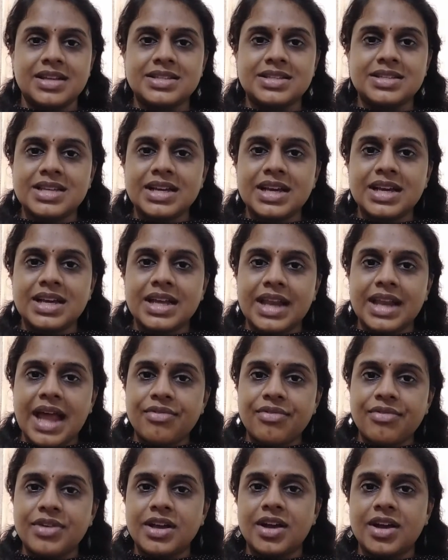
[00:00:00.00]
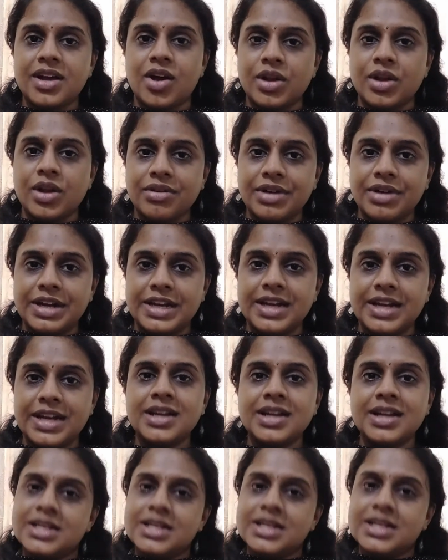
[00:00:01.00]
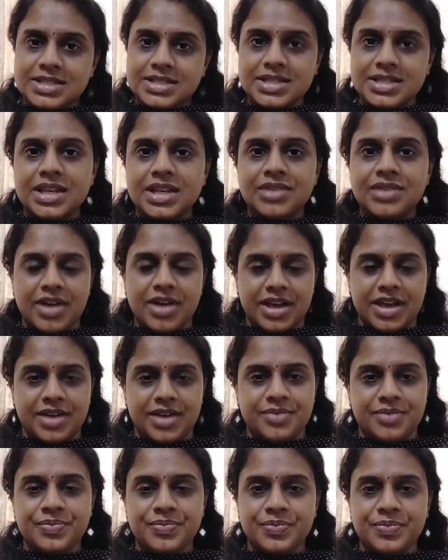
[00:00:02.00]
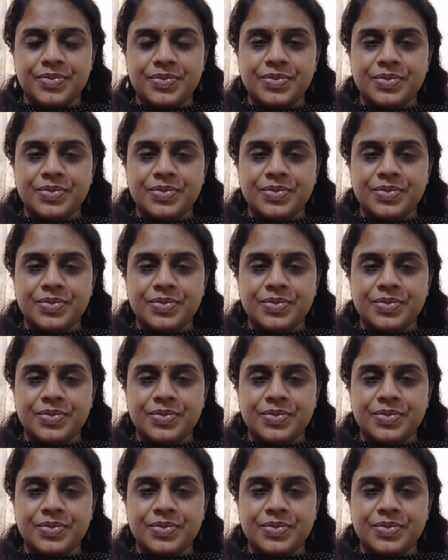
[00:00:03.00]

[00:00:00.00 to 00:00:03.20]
it's a graphic or a written signifier.